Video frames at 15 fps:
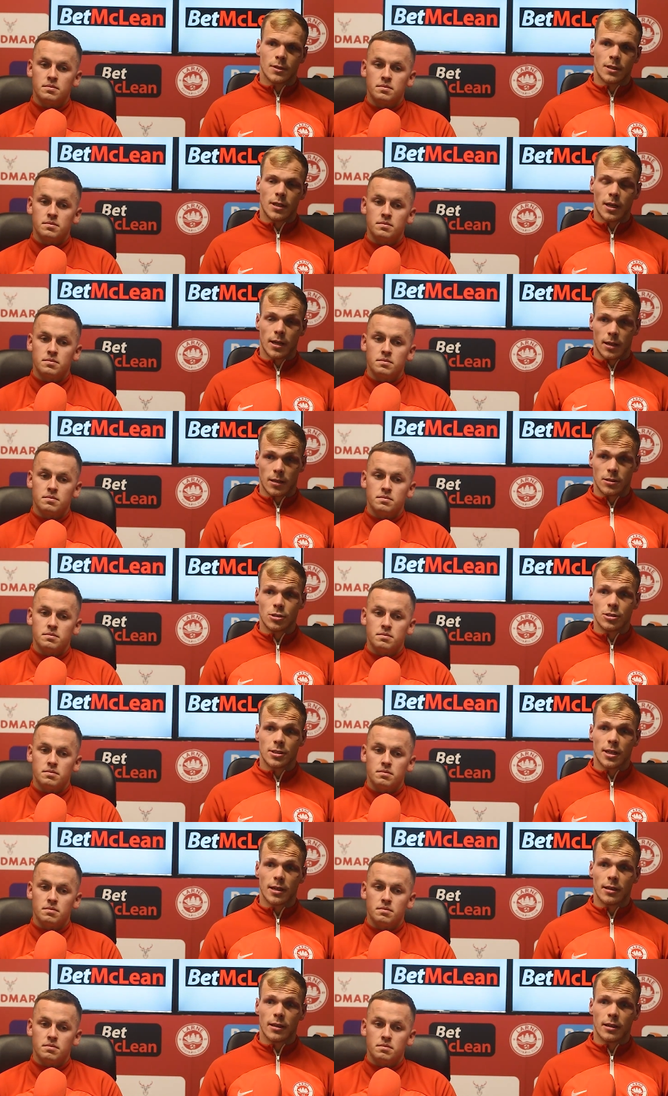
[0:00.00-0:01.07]
Speaker 1: Yeah, as you
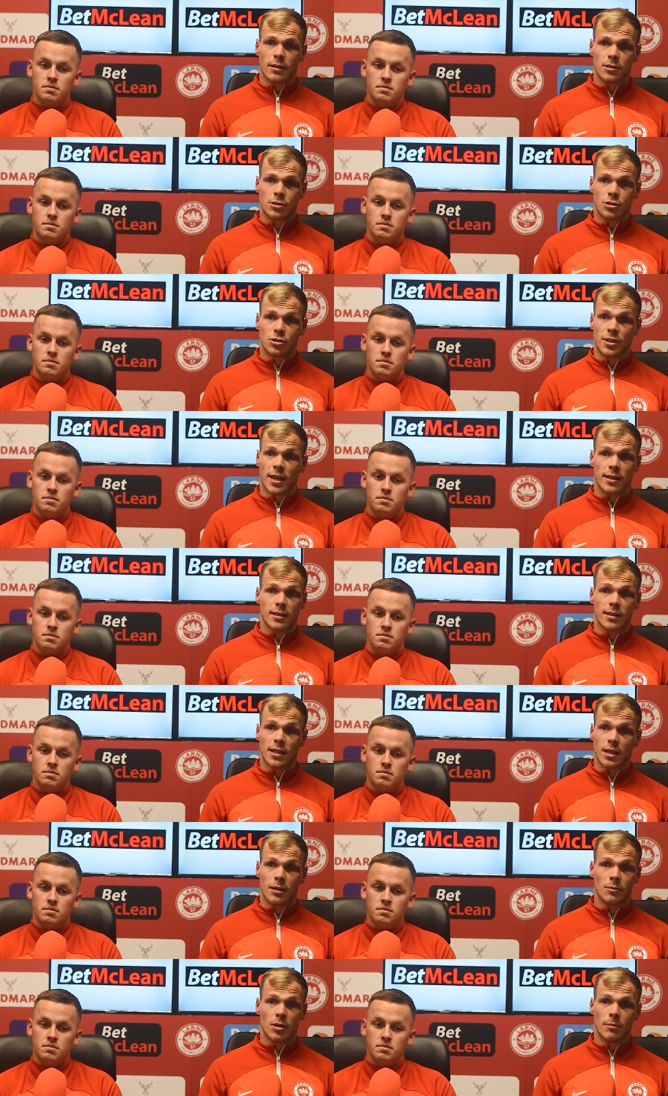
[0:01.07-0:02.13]
said it there, just taking
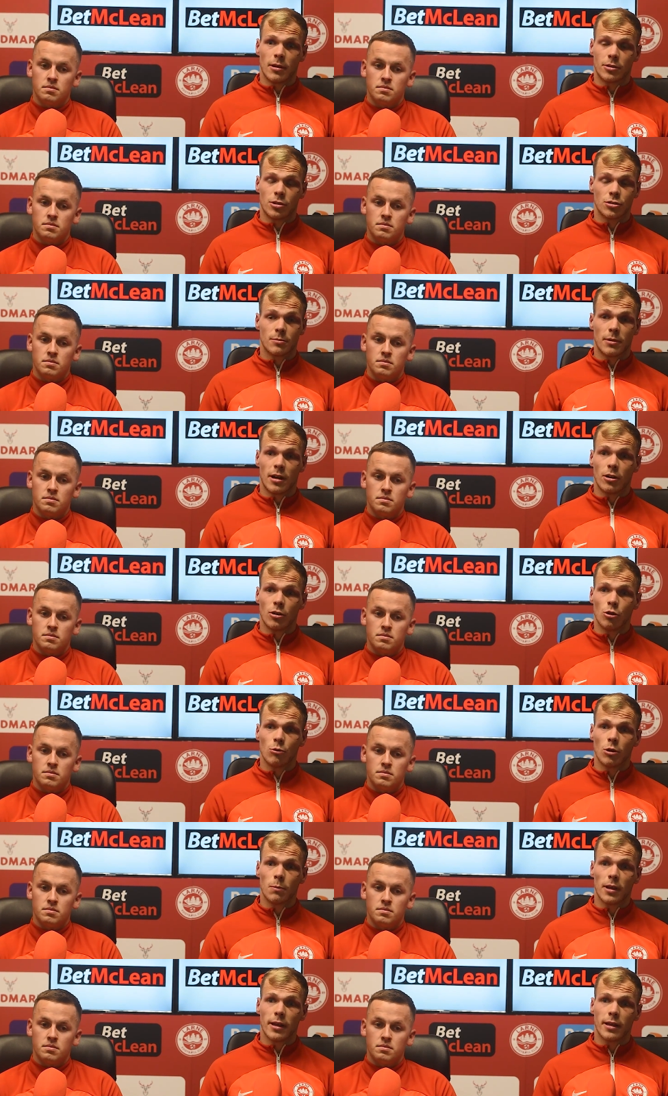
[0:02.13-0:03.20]
the game. It doesn't matter
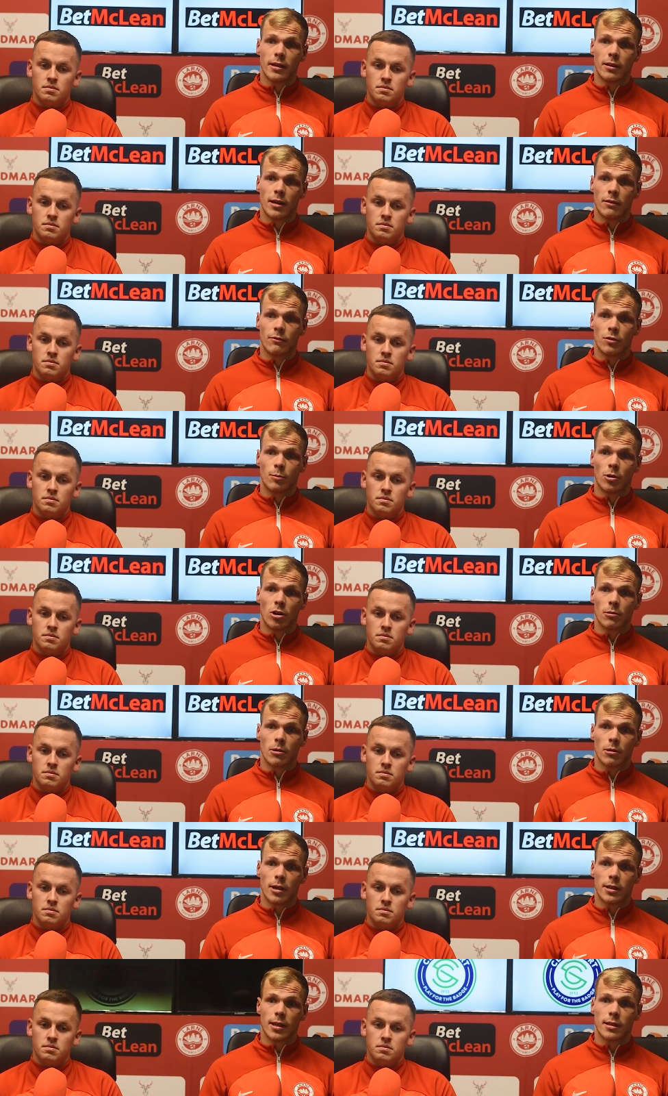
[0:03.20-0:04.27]
who we're playing here at Inver Park.
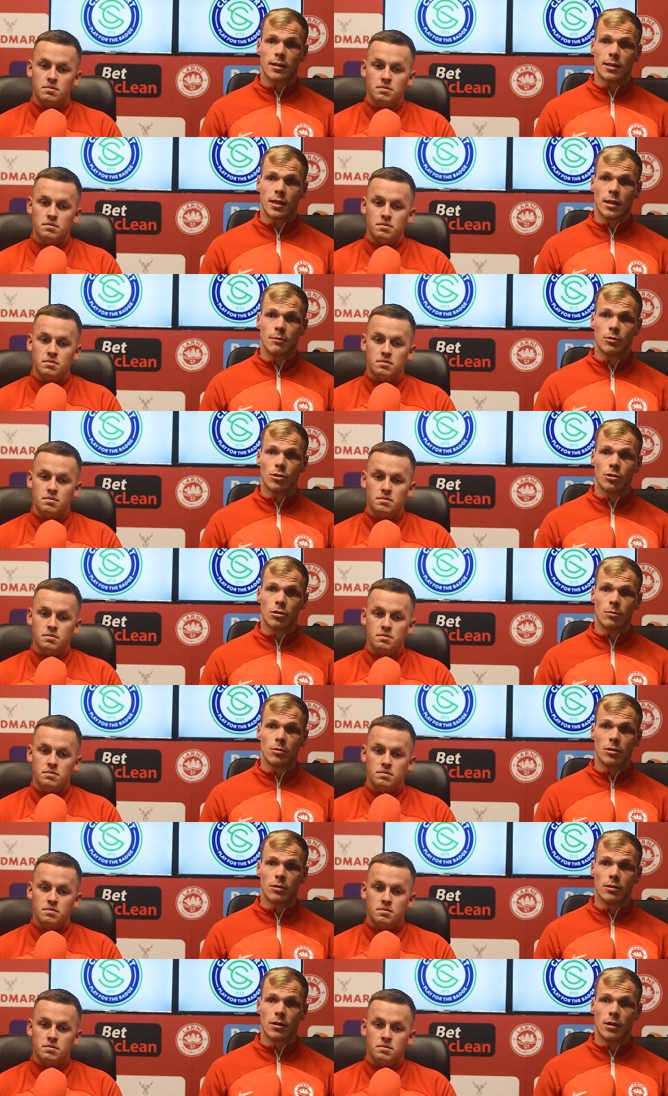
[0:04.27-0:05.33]
We want to take the game to
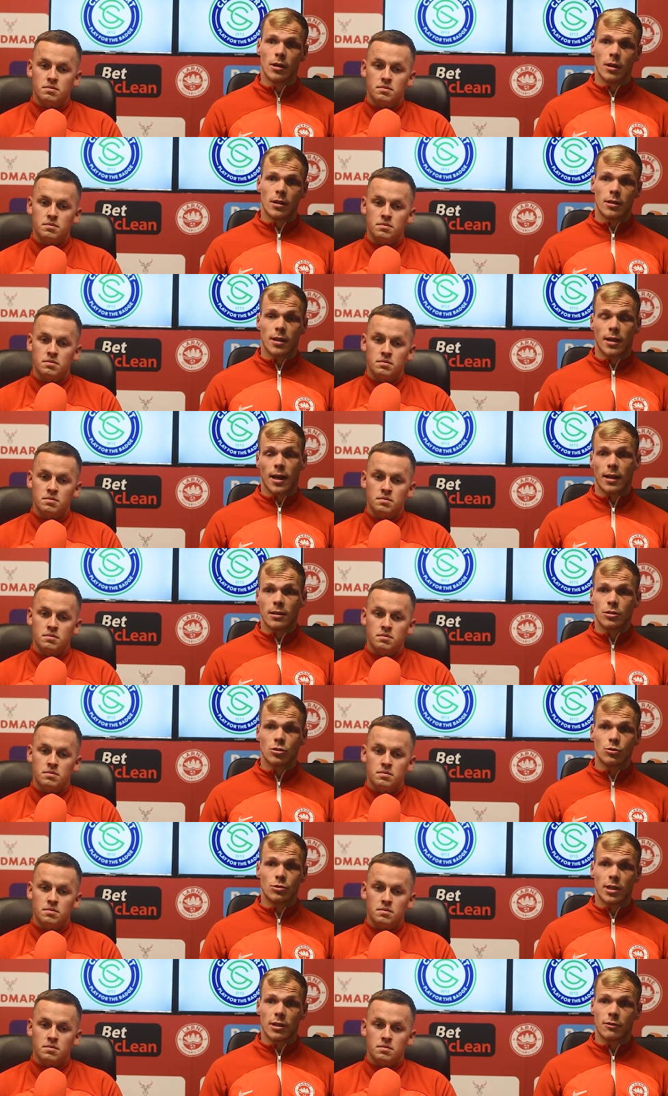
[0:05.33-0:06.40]
them, and
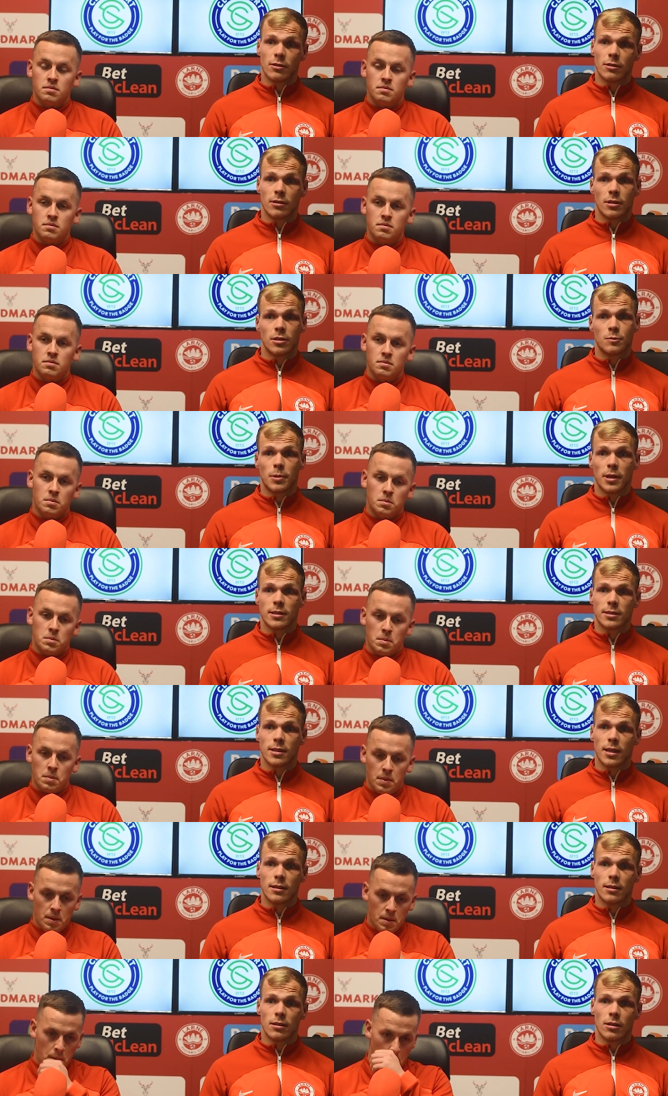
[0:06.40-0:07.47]
Dungan's no different. As Ben
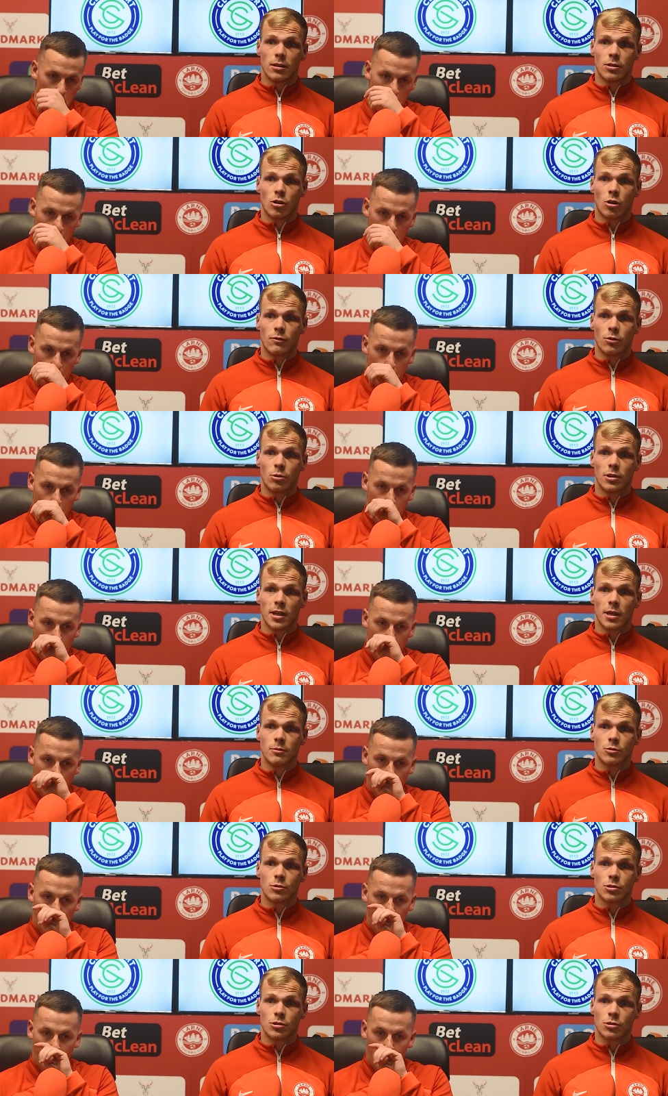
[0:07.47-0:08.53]
said, to the top four
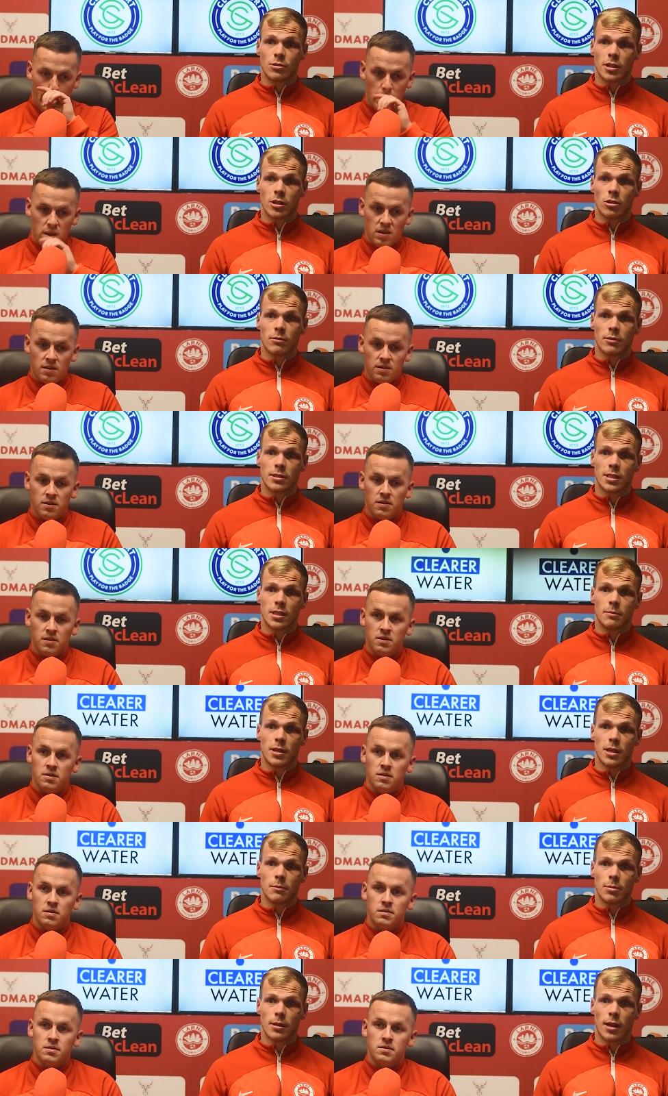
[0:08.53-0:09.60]
teams, are just going to go out with the
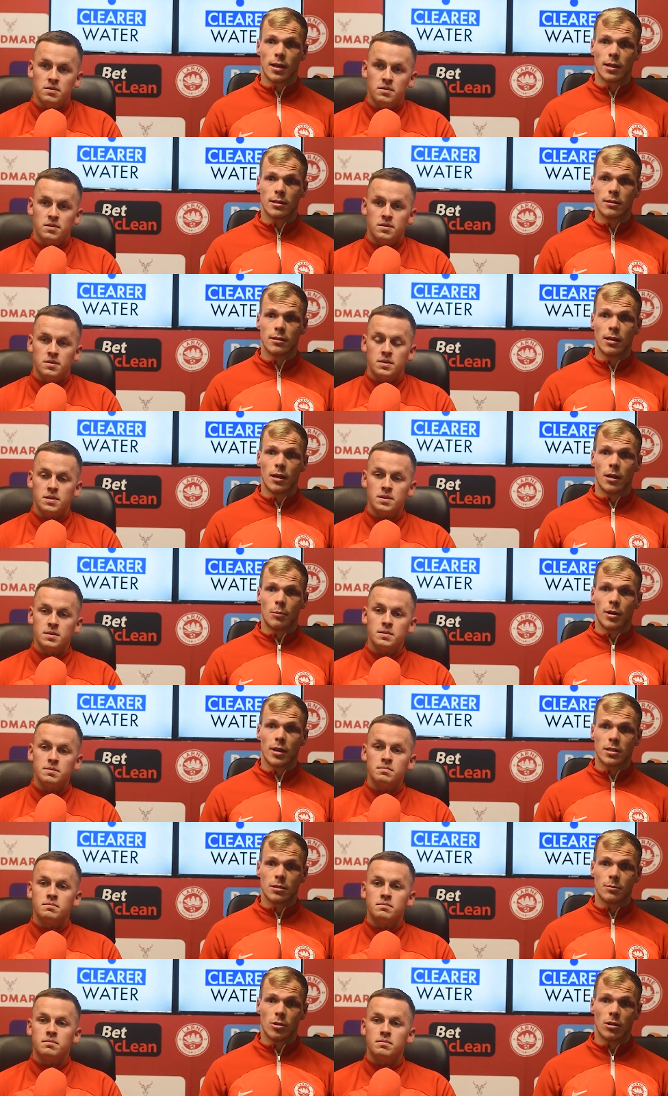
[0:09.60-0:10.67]
same game plan and
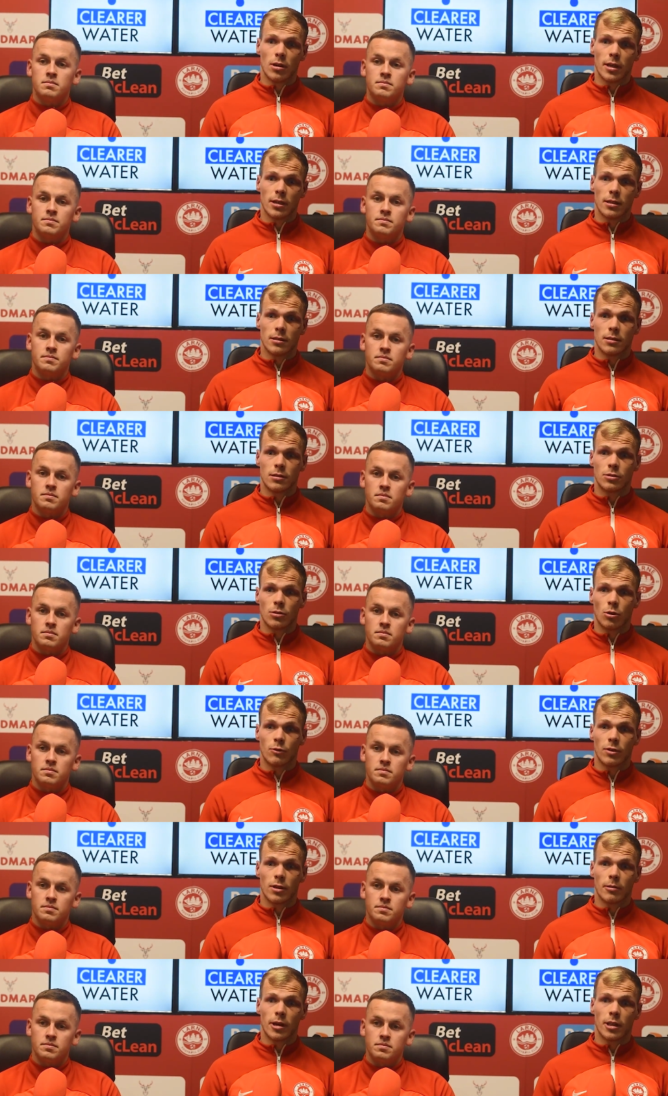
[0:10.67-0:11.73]
press them early, and
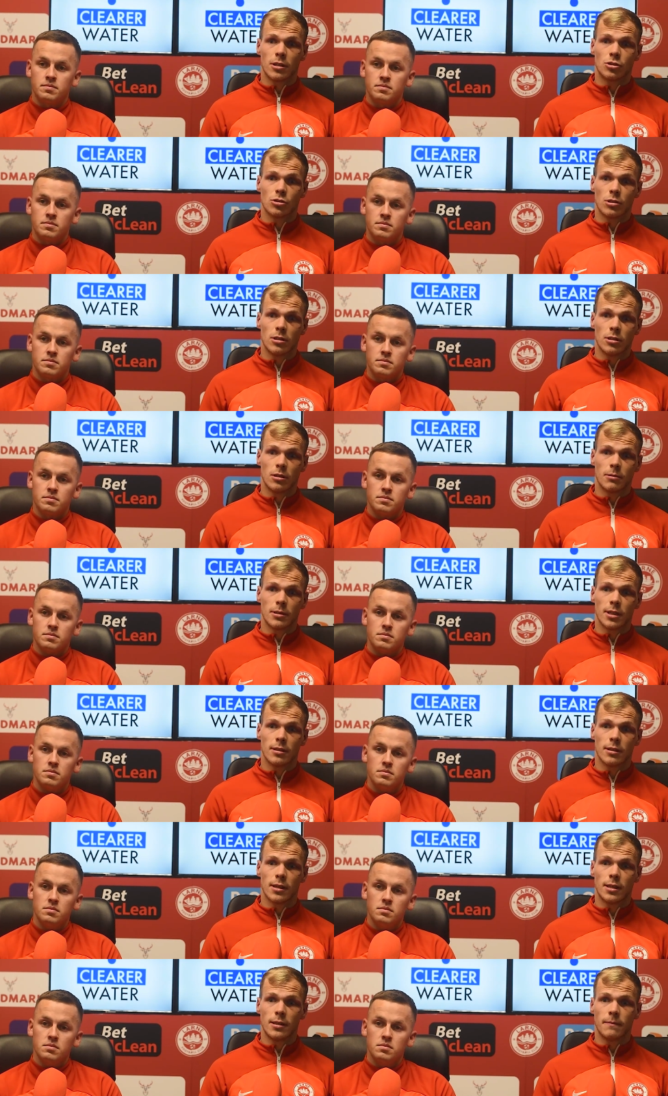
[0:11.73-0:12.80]
hopefully get the joy that we
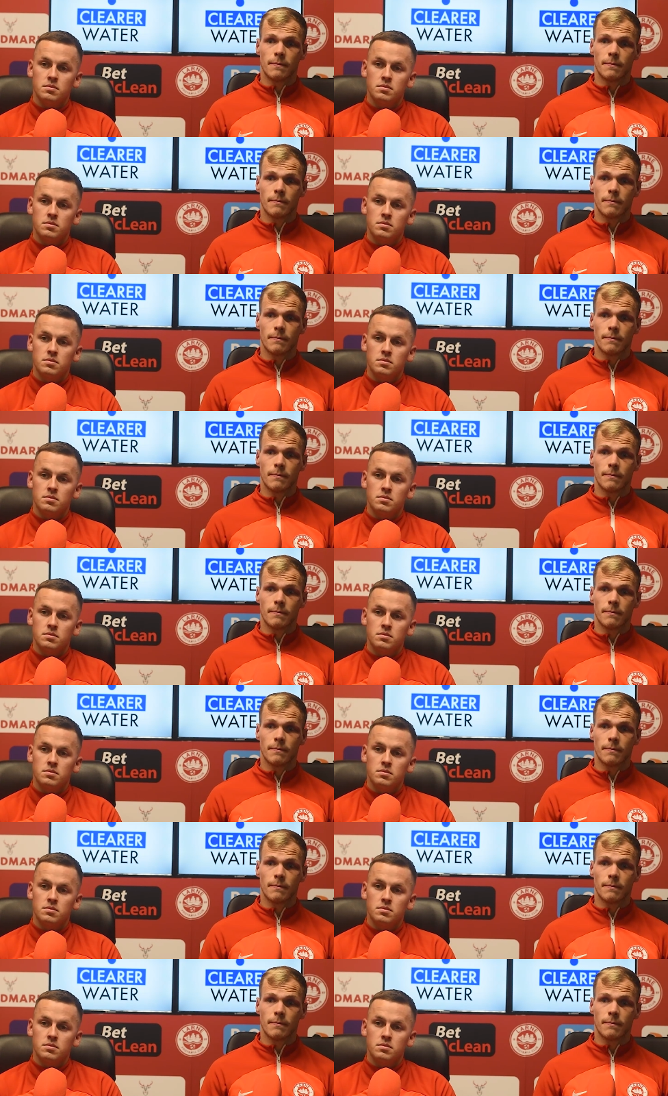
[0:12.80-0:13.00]
did tonight.